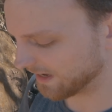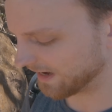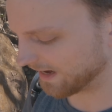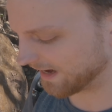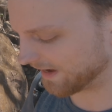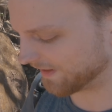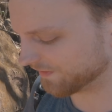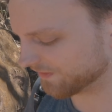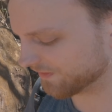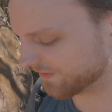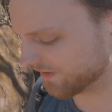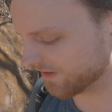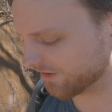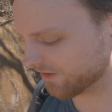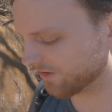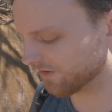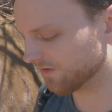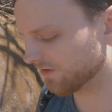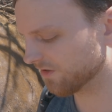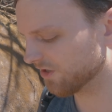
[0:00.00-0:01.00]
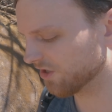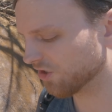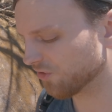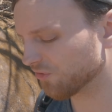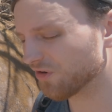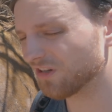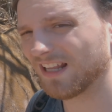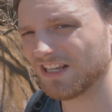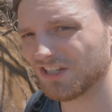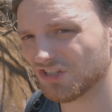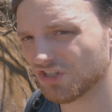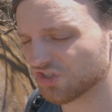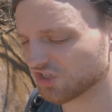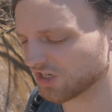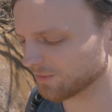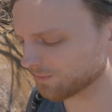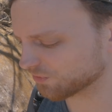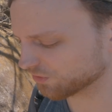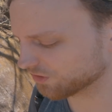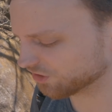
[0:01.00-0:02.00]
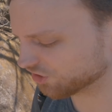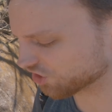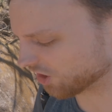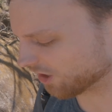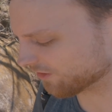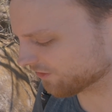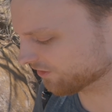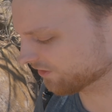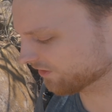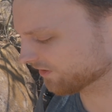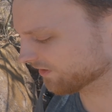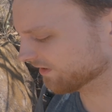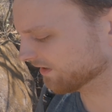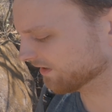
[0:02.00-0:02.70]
and their relationship to each other,